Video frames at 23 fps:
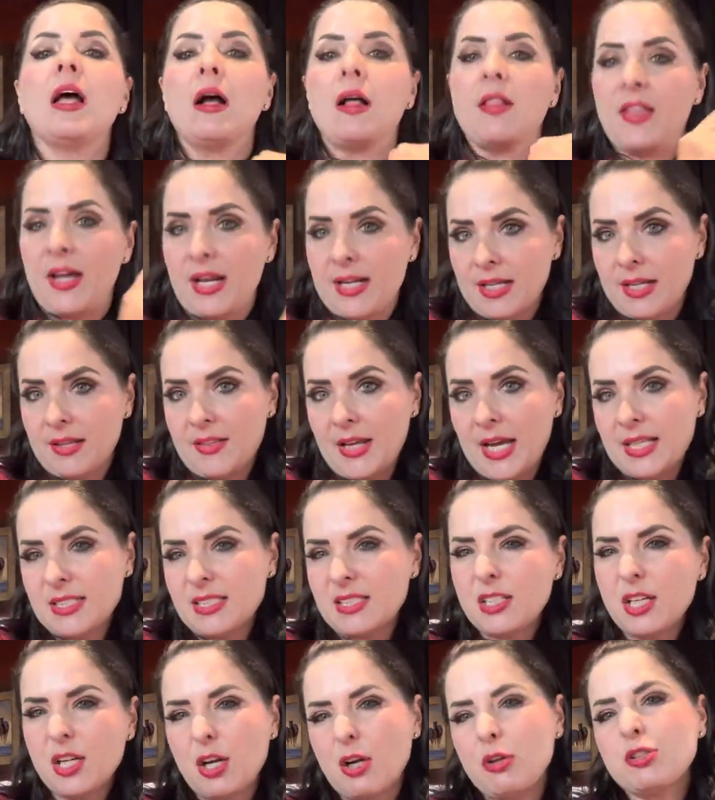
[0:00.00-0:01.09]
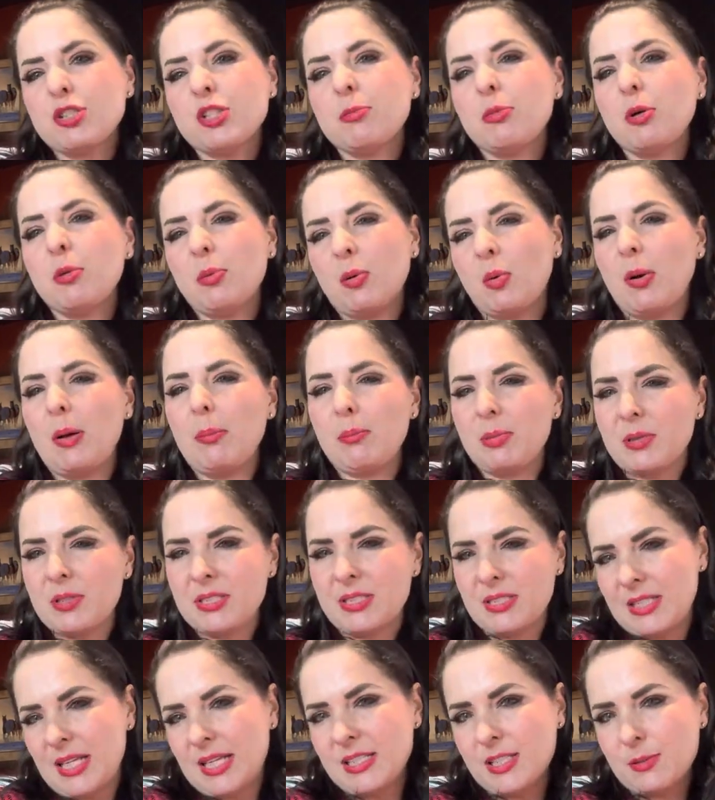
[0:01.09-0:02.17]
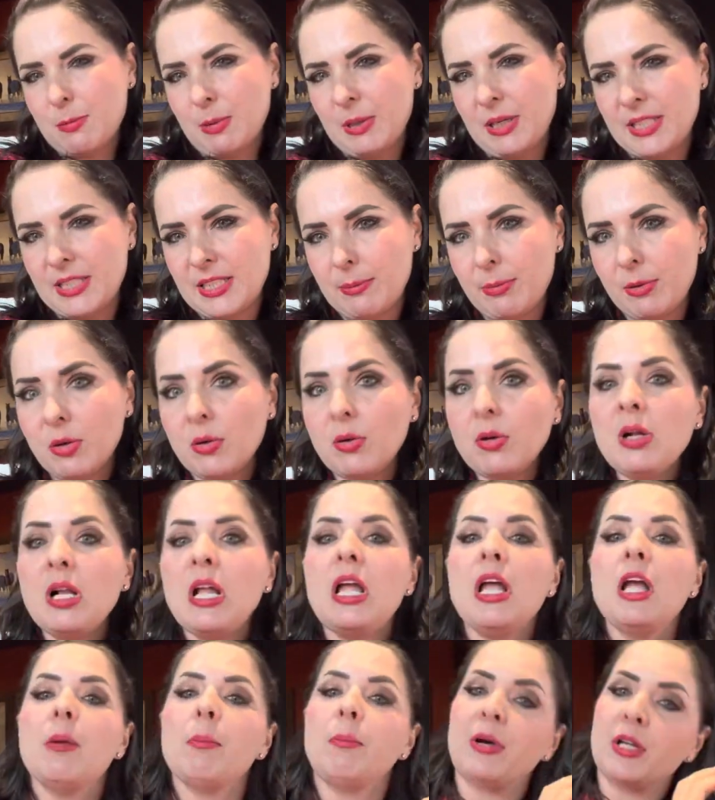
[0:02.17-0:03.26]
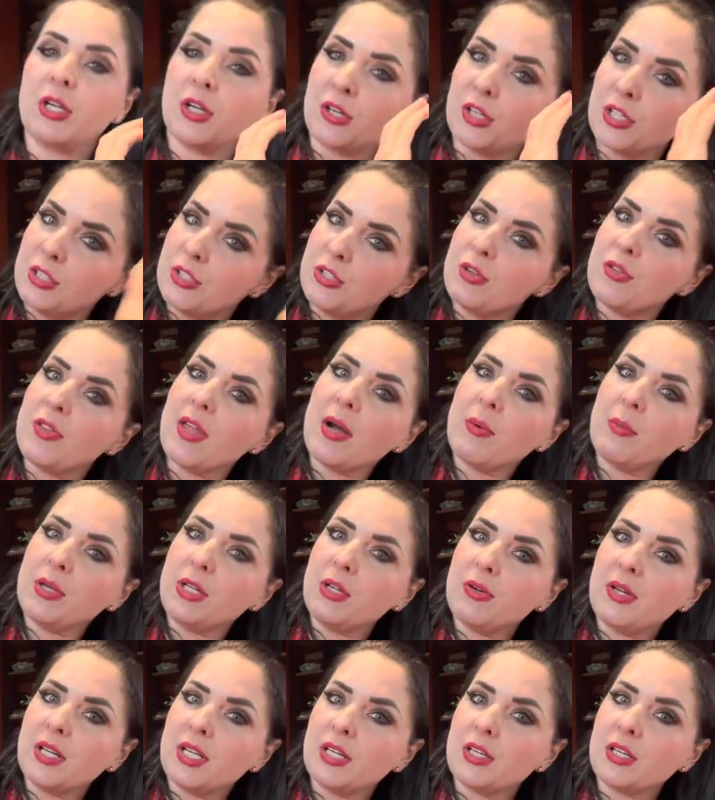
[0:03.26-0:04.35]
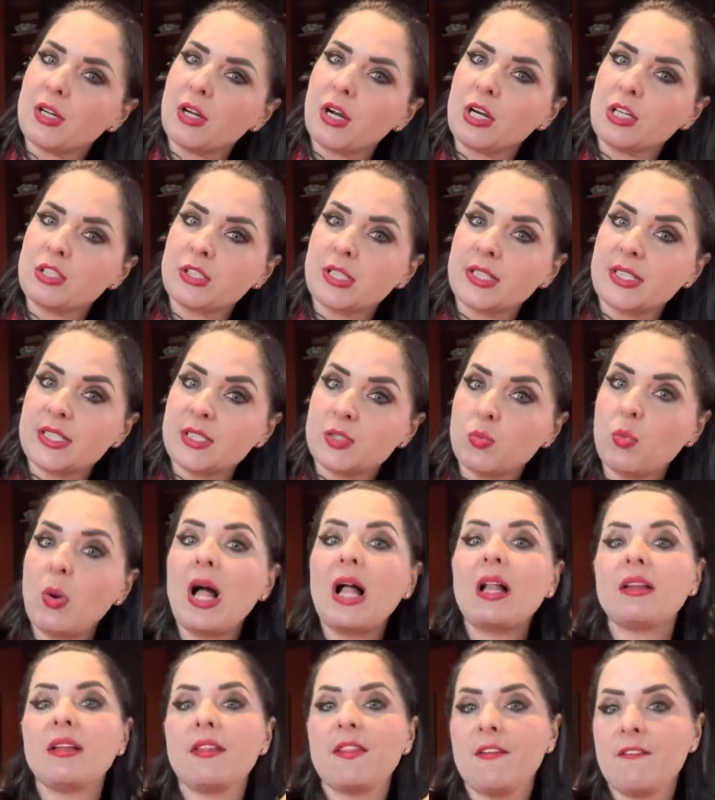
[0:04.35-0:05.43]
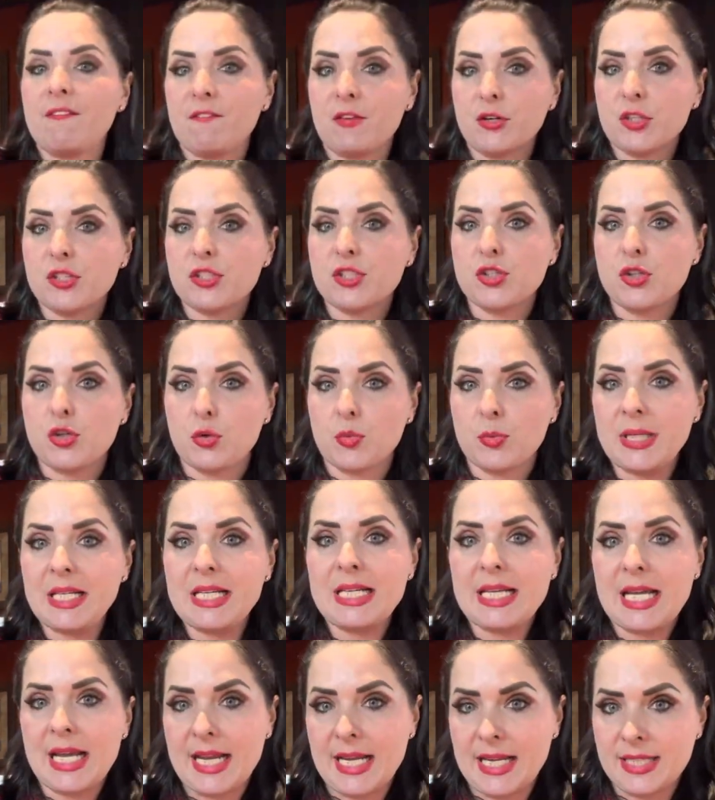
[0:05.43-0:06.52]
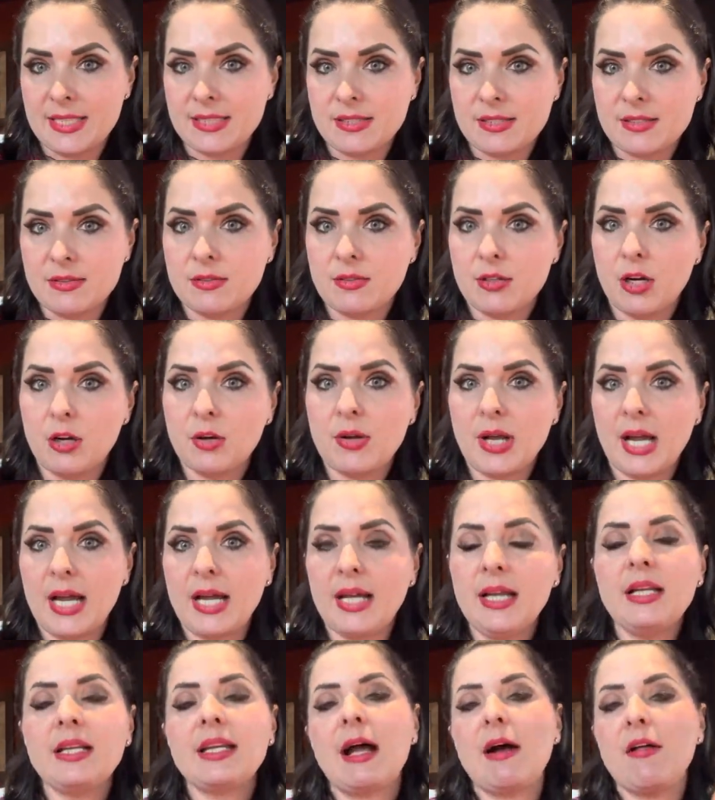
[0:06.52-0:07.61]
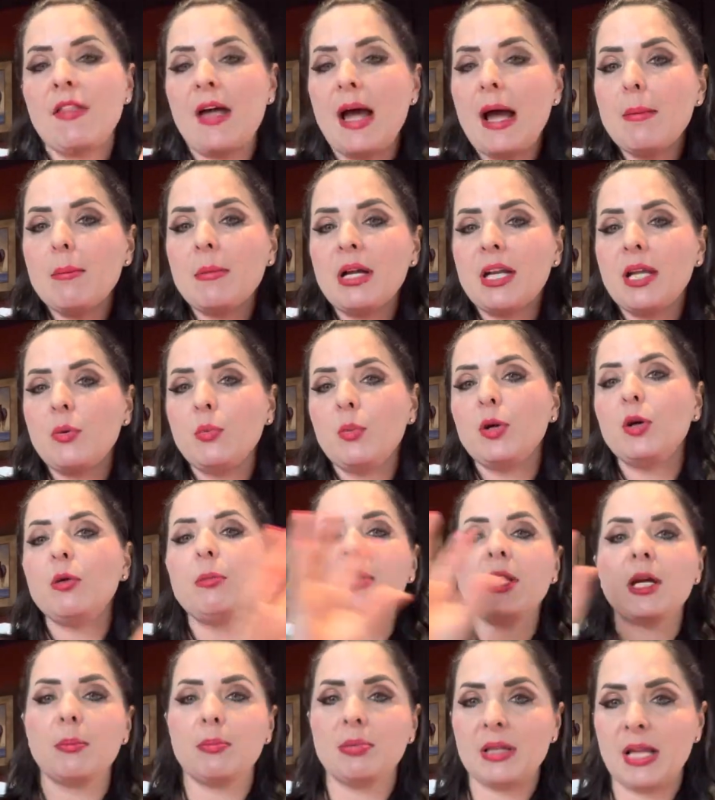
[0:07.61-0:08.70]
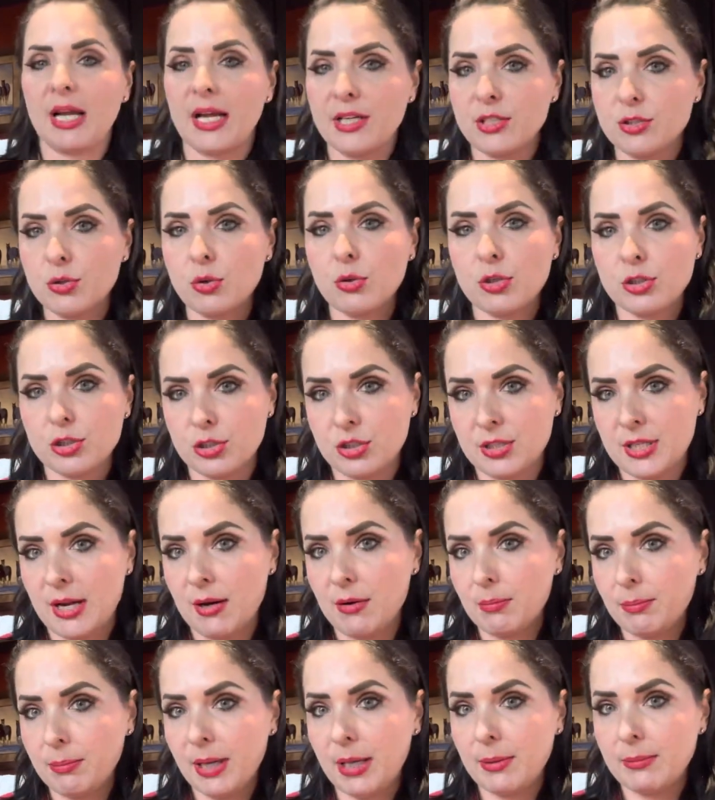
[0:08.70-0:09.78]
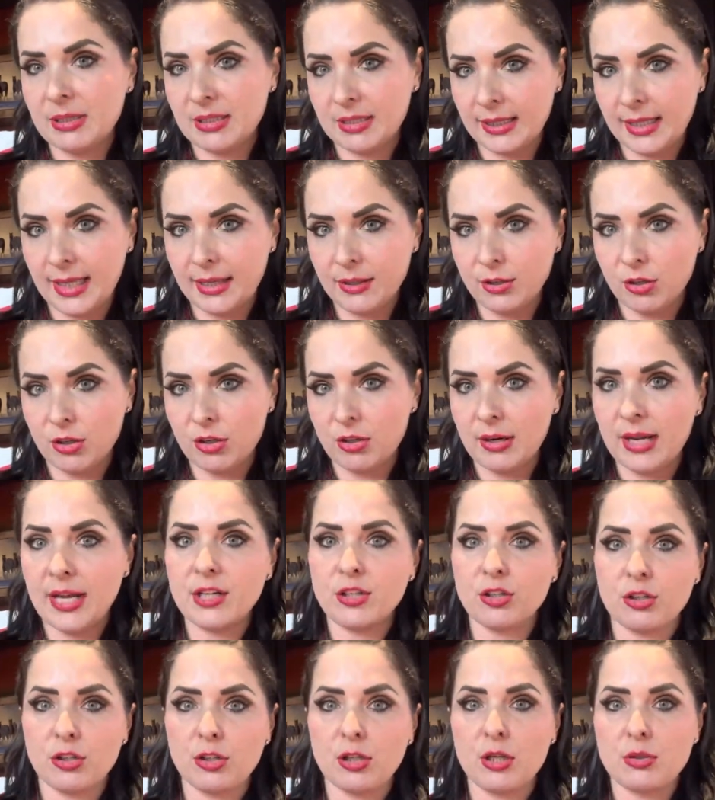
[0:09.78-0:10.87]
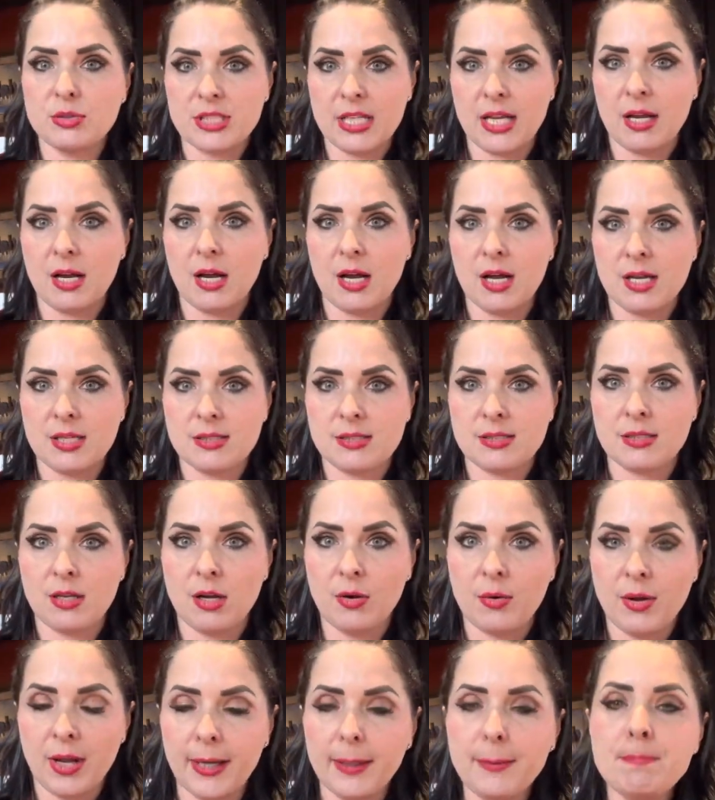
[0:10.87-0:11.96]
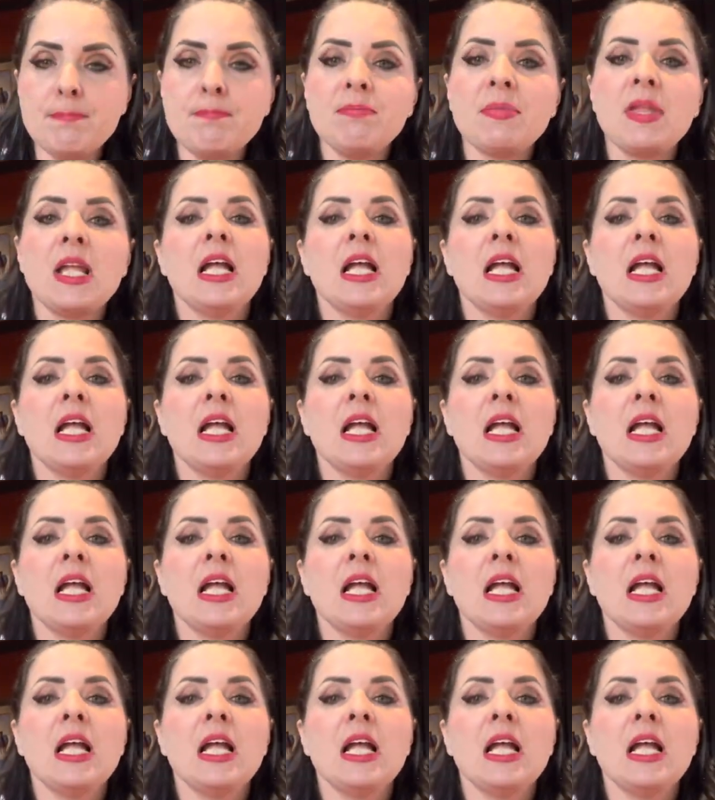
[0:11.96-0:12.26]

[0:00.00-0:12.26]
That's negotiable, but 1% is pretty typical. But you're going to do that when you get into contract as well in the first 3 days, okay? Now that money will be applied towards your down payment later and your closing costs, okay?